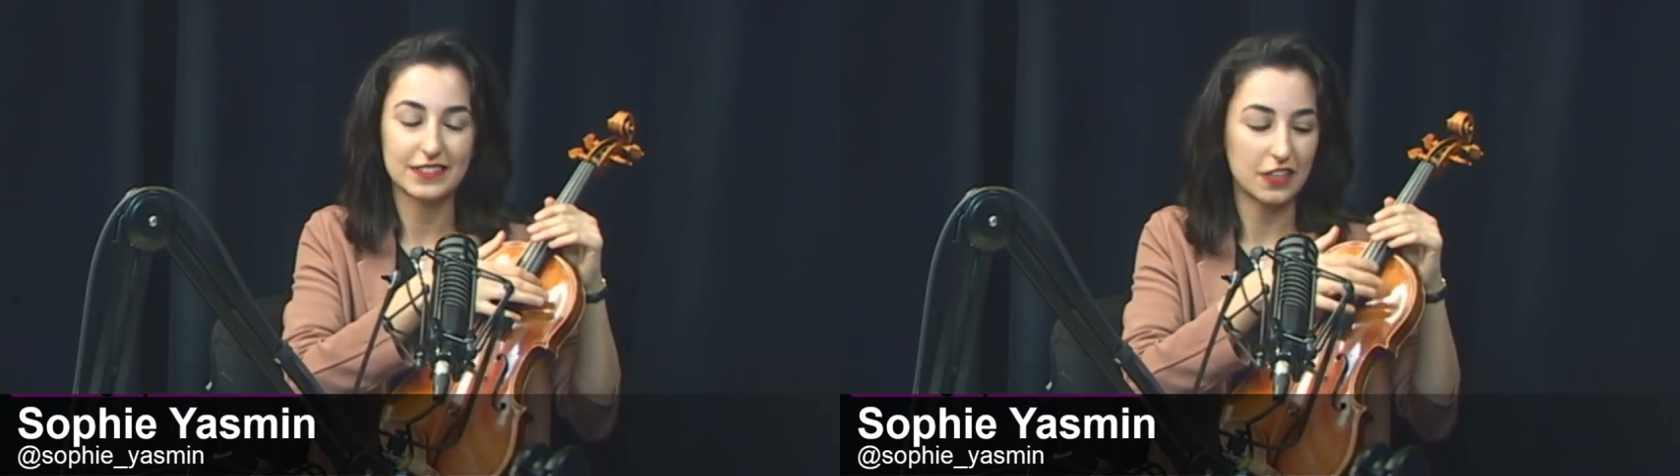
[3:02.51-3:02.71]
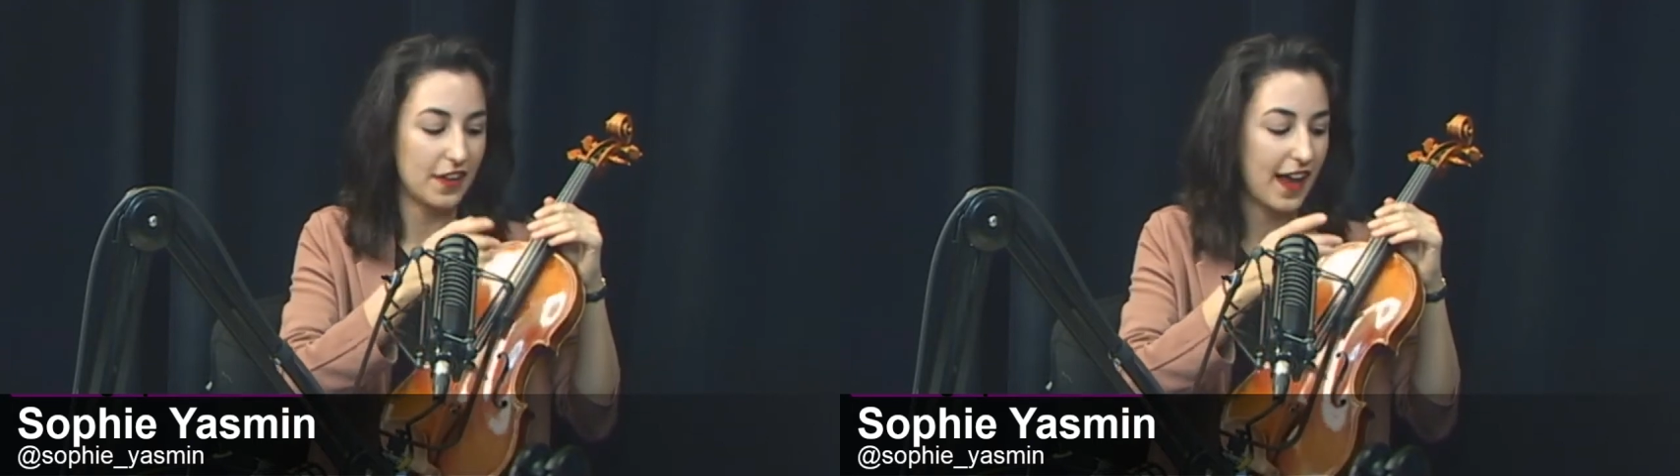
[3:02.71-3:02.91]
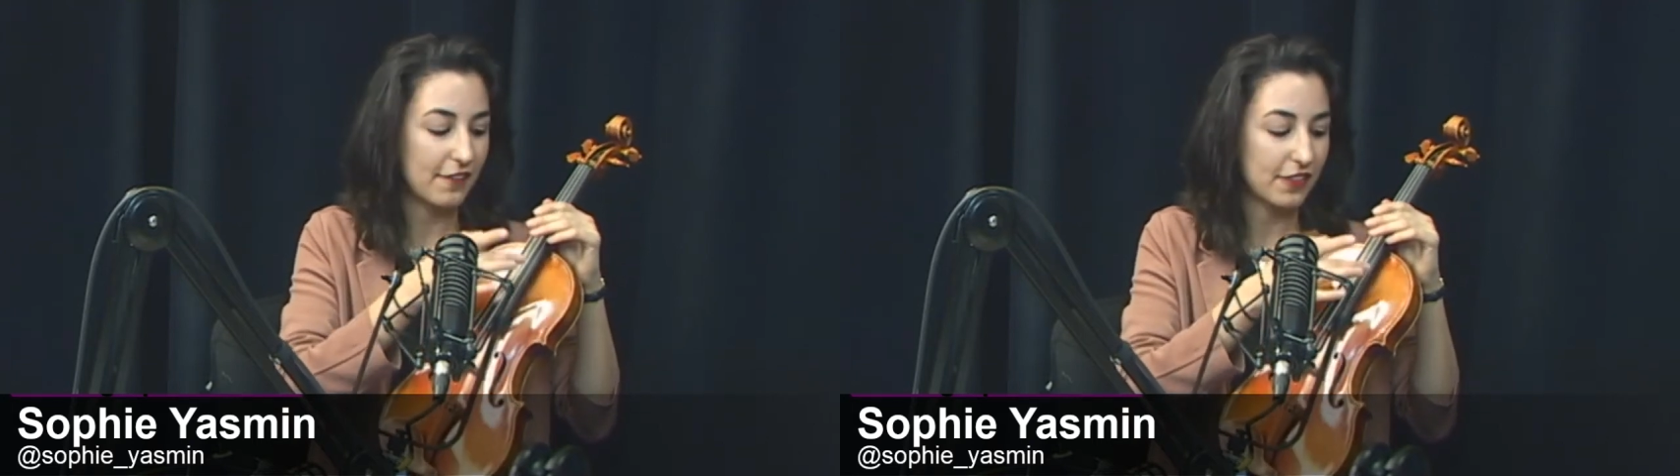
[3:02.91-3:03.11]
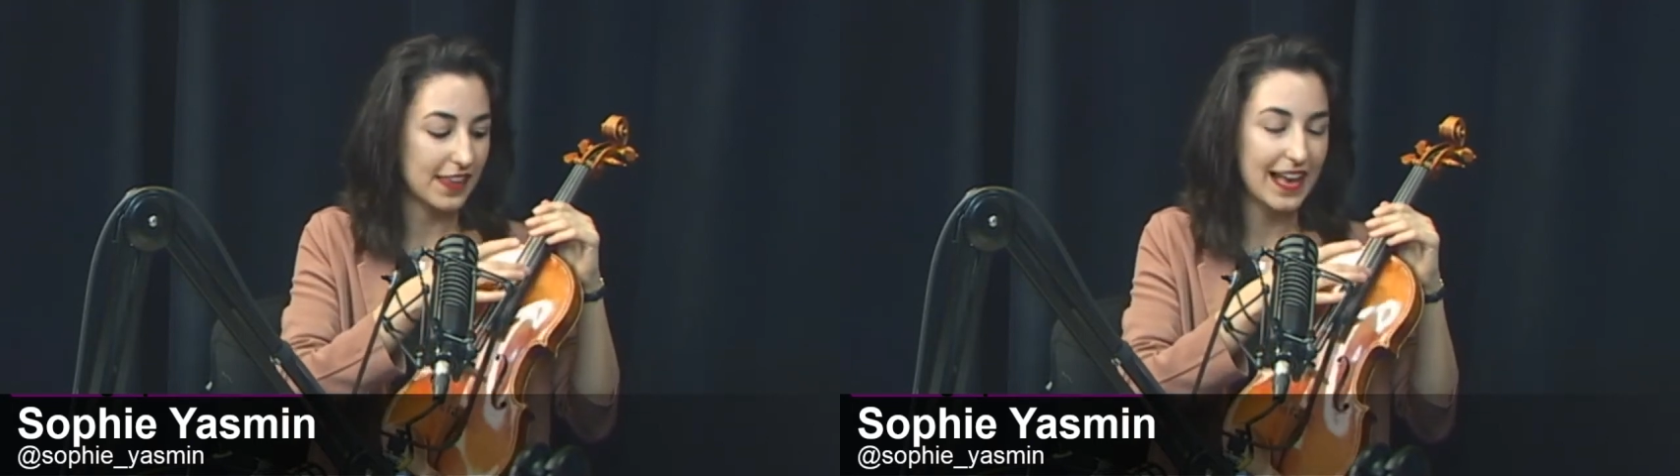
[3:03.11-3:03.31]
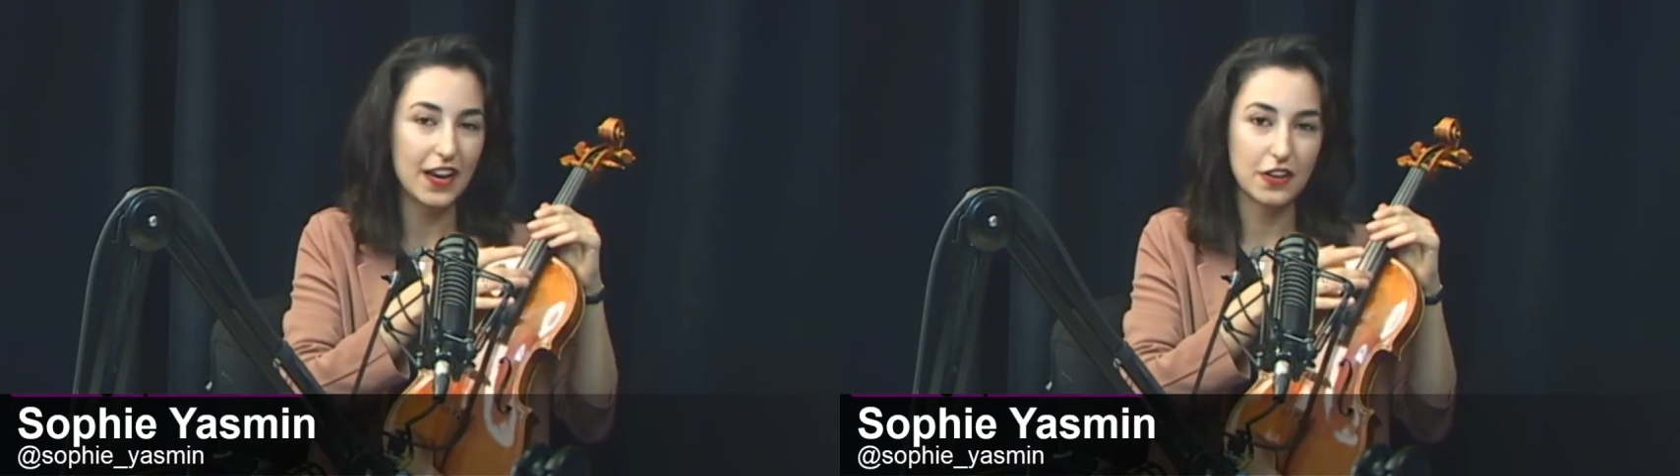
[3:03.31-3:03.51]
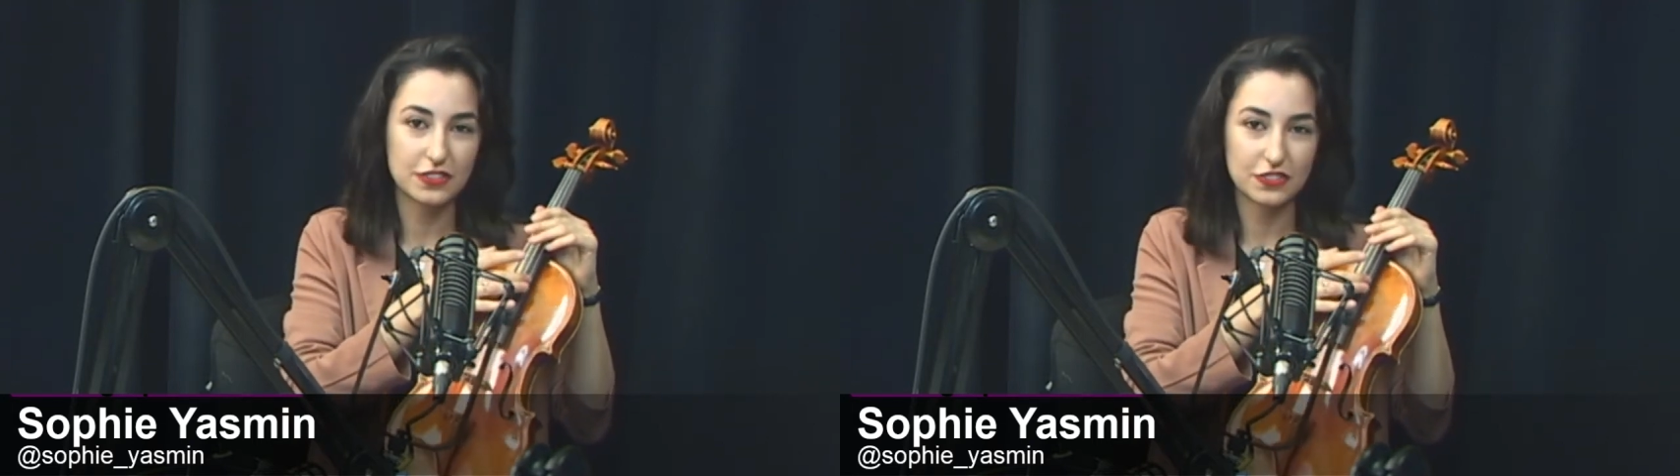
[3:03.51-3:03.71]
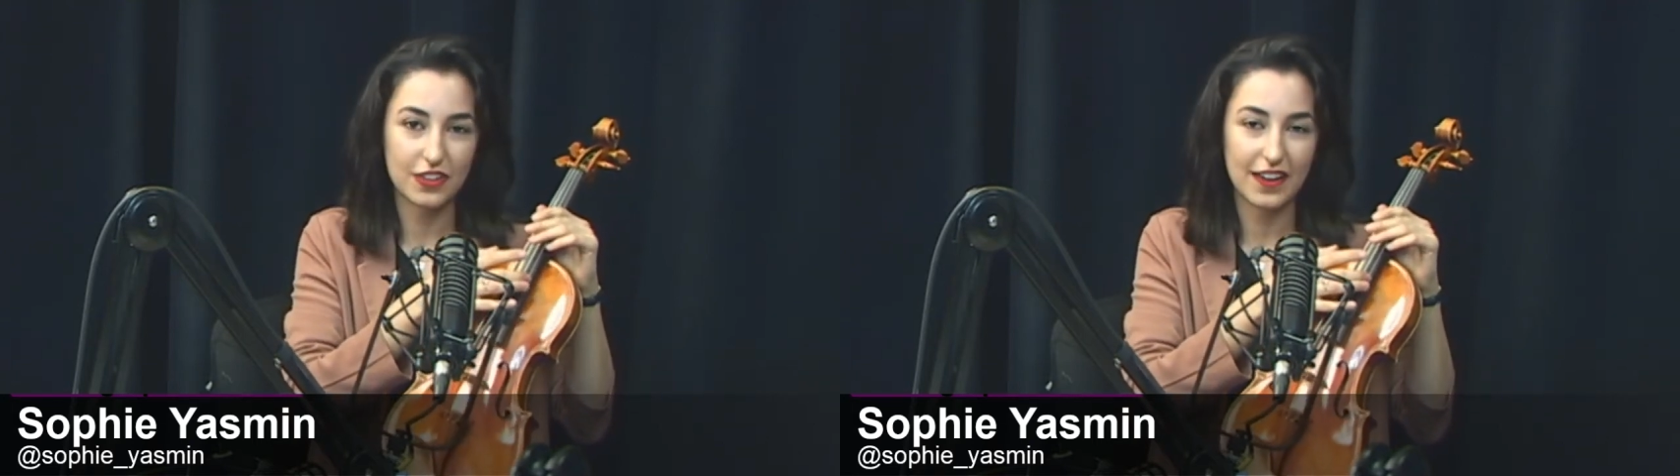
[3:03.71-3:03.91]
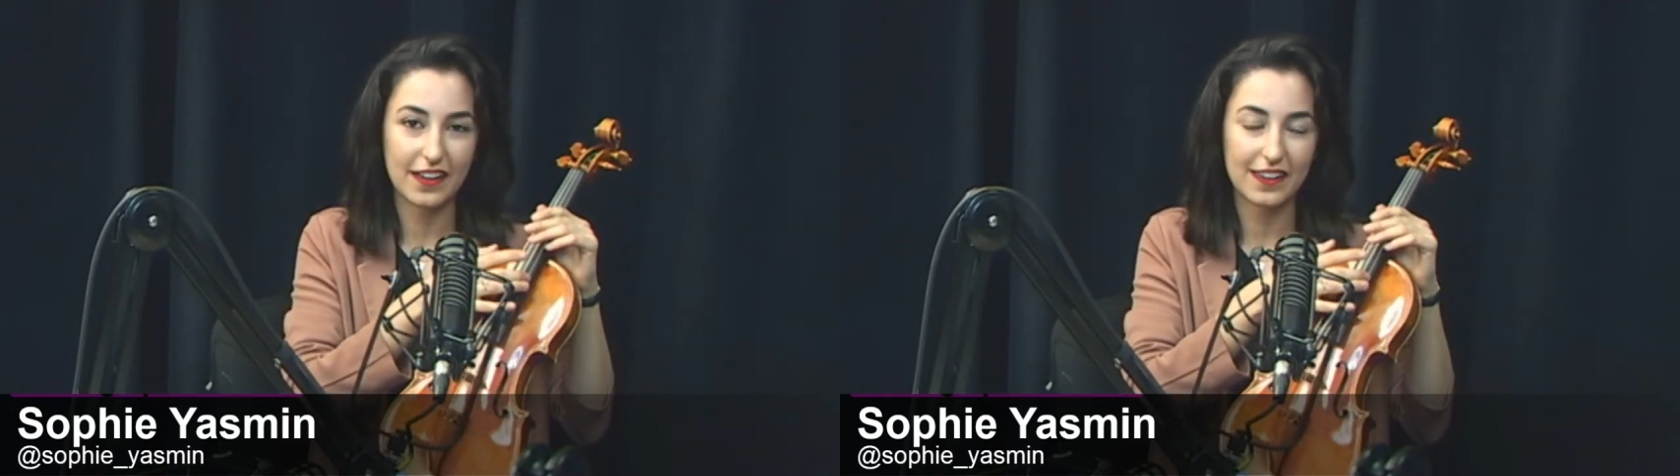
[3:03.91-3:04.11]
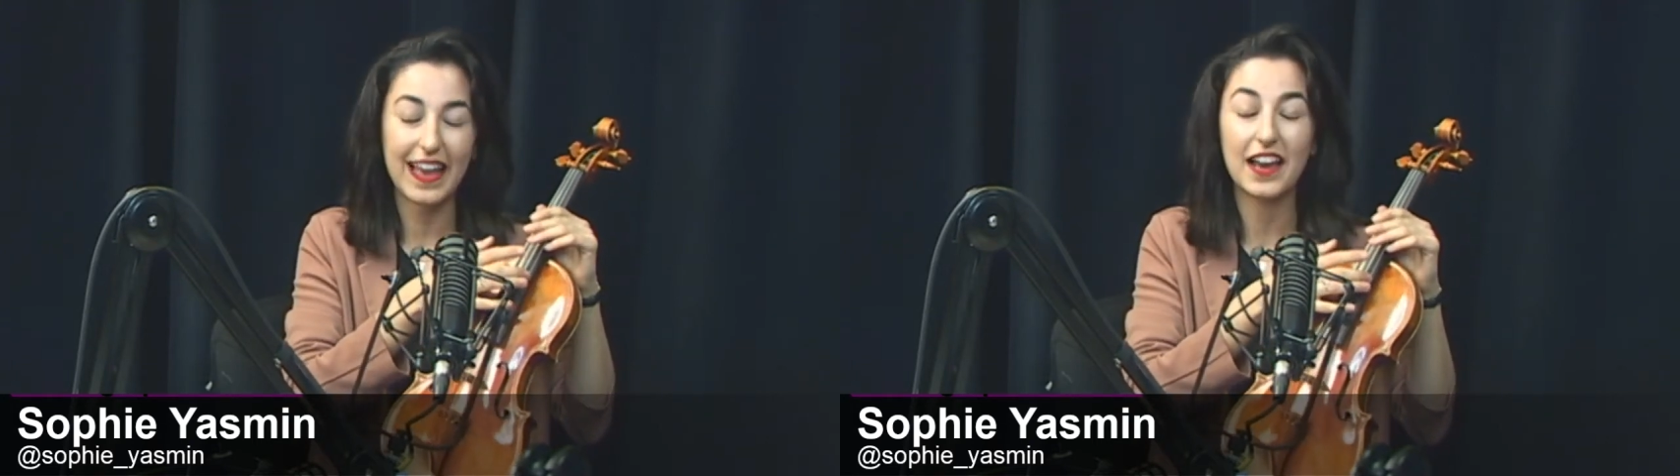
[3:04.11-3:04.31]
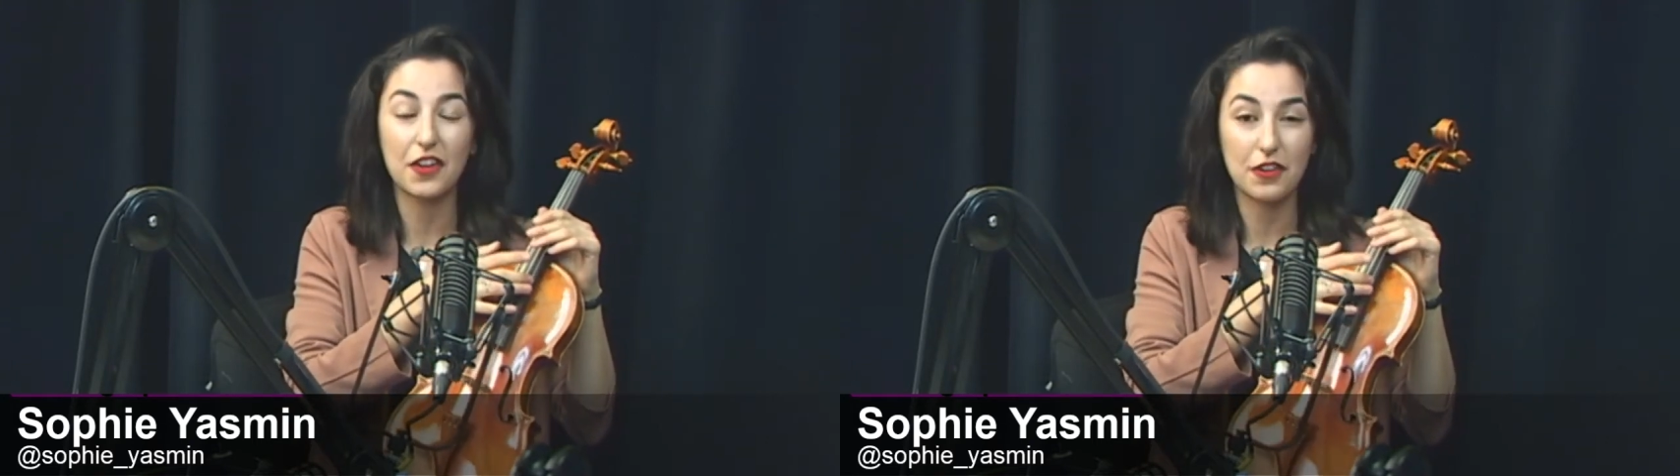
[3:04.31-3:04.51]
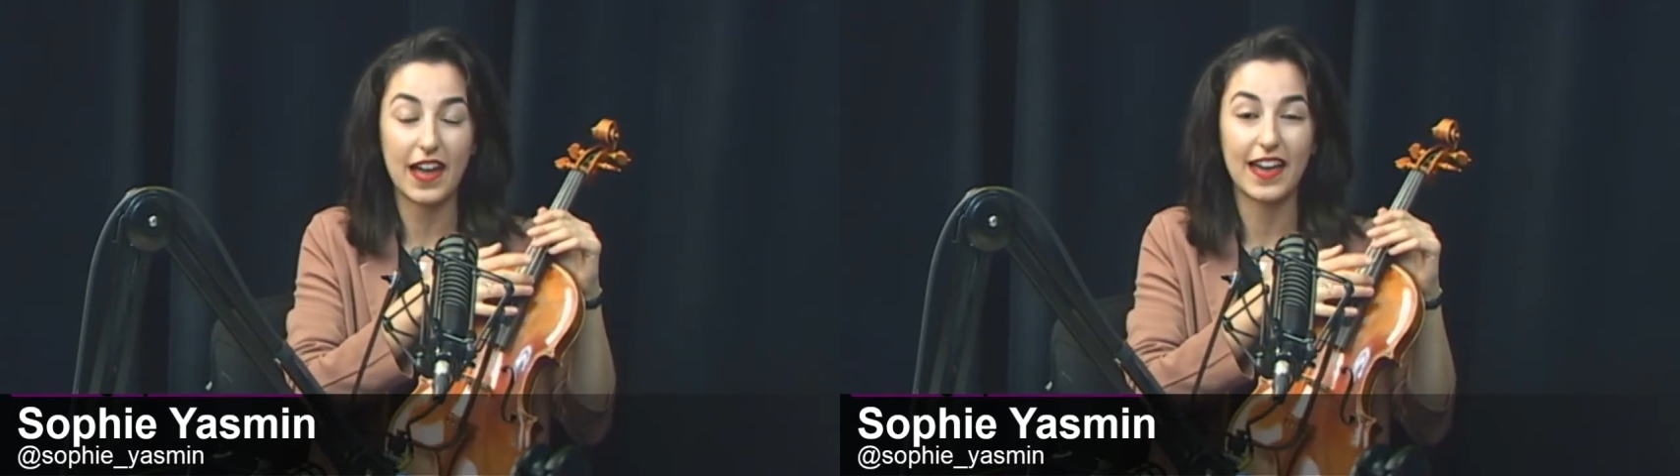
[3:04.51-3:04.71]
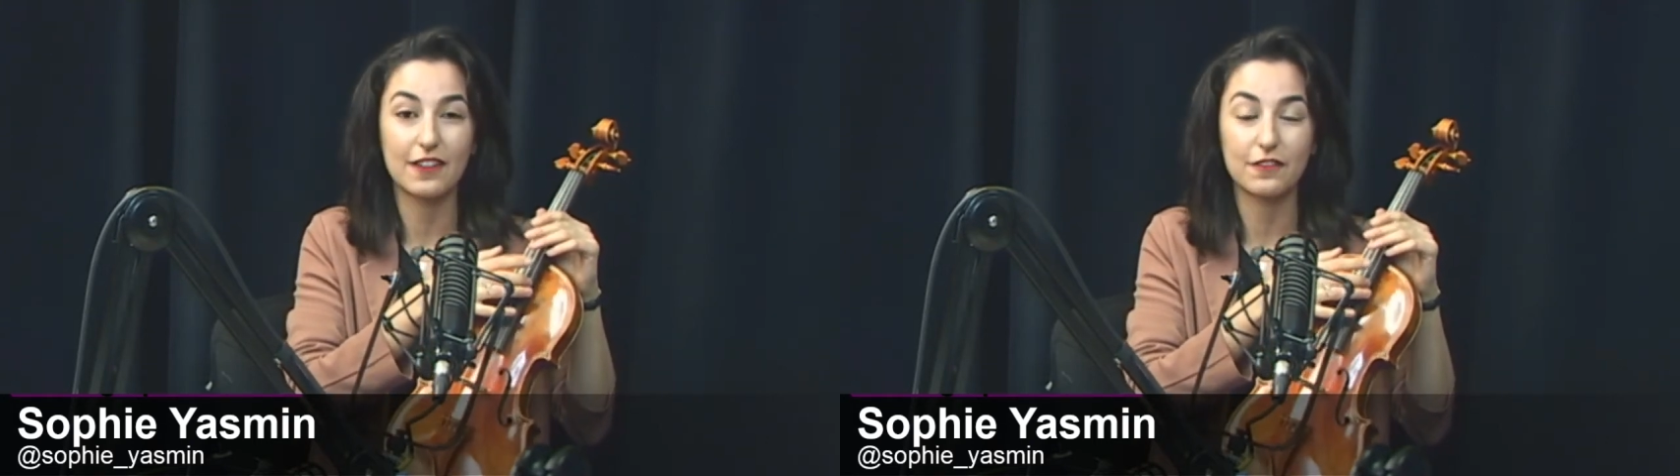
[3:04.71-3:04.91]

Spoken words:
So you have the yellow line